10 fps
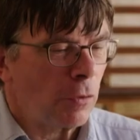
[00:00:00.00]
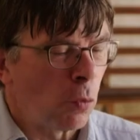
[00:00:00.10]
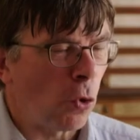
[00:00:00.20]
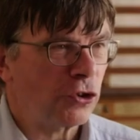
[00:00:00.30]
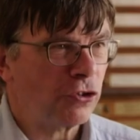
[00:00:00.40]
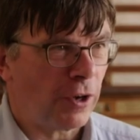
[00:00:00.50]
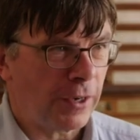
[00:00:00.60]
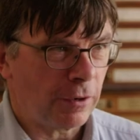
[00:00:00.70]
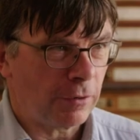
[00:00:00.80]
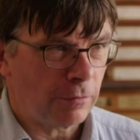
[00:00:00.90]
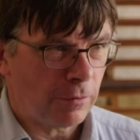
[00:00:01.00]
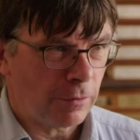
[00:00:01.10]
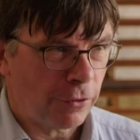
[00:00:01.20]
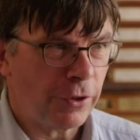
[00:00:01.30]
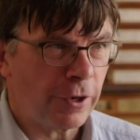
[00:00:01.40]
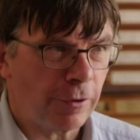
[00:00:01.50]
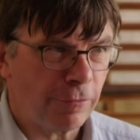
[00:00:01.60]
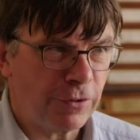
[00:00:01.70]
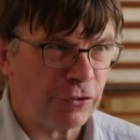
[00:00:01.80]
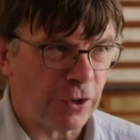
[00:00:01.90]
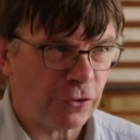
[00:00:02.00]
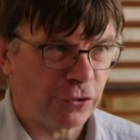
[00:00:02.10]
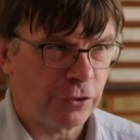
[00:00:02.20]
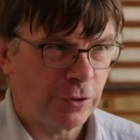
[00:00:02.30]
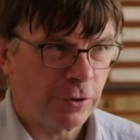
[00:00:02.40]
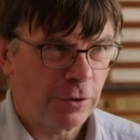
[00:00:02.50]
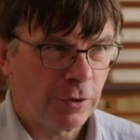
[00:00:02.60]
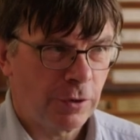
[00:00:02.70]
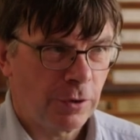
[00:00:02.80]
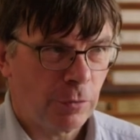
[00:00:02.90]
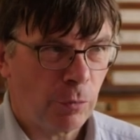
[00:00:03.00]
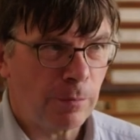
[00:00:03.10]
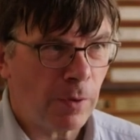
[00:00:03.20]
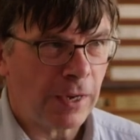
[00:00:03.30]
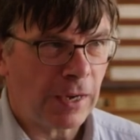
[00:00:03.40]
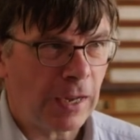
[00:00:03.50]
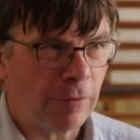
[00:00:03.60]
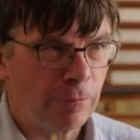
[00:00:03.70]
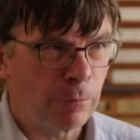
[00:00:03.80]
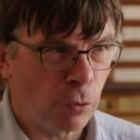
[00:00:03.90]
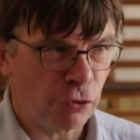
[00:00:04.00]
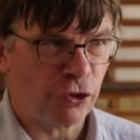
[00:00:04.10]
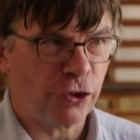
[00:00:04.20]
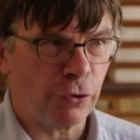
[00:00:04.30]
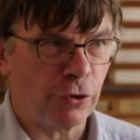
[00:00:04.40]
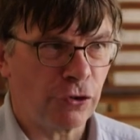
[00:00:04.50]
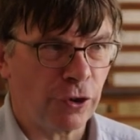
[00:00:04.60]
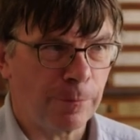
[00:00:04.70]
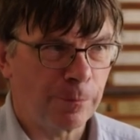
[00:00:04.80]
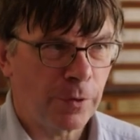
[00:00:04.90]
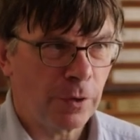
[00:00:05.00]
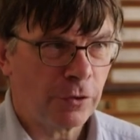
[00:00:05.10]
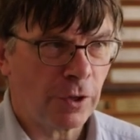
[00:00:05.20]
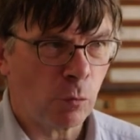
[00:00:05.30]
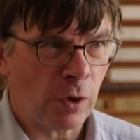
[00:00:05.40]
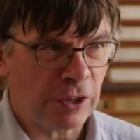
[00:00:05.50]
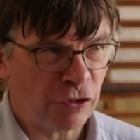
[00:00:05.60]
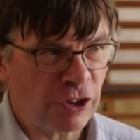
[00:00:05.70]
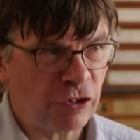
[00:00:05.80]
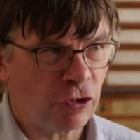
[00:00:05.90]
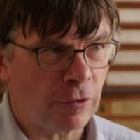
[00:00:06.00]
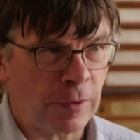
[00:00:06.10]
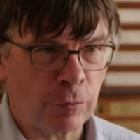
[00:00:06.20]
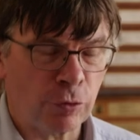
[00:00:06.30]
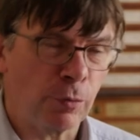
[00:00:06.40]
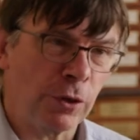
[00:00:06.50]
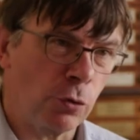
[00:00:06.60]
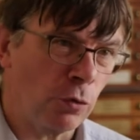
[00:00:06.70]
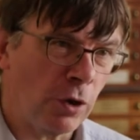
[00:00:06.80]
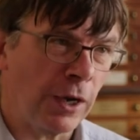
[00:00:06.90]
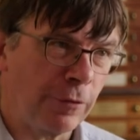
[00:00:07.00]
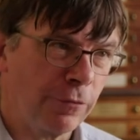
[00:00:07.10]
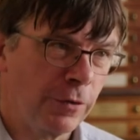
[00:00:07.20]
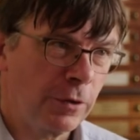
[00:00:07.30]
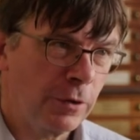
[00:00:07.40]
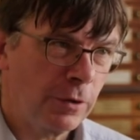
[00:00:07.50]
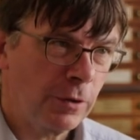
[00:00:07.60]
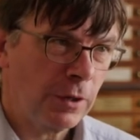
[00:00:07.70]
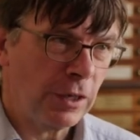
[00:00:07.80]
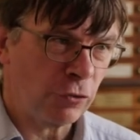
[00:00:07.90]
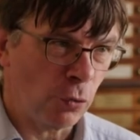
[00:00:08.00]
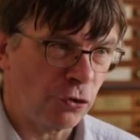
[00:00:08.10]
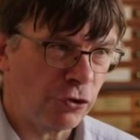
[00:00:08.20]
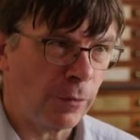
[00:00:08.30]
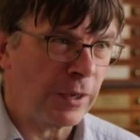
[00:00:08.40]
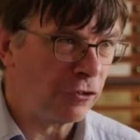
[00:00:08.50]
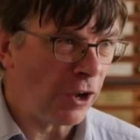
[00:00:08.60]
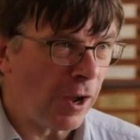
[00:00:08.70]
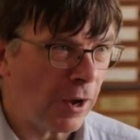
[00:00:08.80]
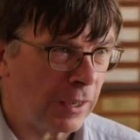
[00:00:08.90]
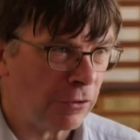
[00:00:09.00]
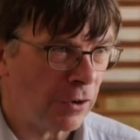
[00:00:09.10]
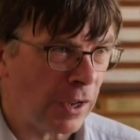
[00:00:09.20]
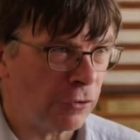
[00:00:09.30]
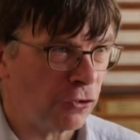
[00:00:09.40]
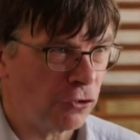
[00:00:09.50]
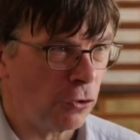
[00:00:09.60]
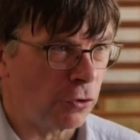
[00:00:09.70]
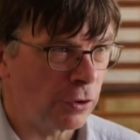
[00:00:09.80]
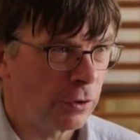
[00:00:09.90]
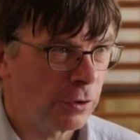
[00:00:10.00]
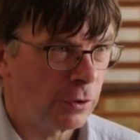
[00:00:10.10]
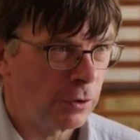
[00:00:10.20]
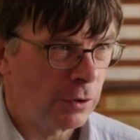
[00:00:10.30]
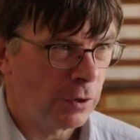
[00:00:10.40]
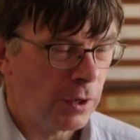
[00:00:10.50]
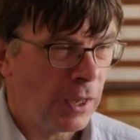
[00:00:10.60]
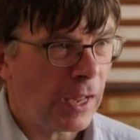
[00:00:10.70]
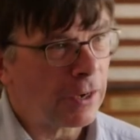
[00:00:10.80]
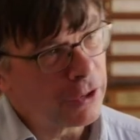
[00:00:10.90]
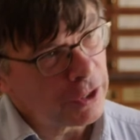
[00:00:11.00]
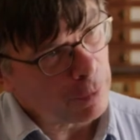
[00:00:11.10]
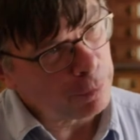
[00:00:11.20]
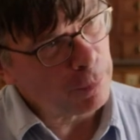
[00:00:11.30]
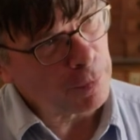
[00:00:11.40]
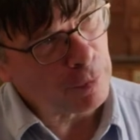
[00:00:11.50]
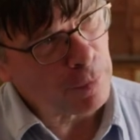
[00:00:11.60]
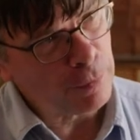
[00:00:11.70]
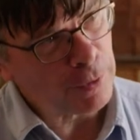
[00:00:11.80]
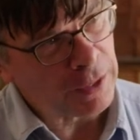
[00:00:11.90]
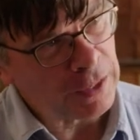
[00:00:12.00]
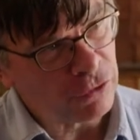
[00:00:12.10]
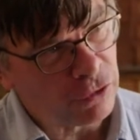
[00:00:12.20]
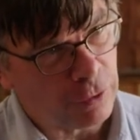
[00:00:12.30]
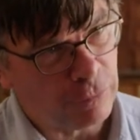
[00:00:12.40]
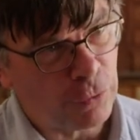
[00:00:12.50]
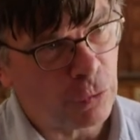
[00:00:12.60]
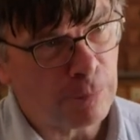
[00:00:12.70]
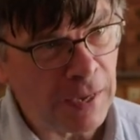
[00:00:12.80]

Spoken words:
watertight theory of physics, we might have more security that one extension of it, which we call life, is also entirely understood. And I think our problem at the moment is to confuse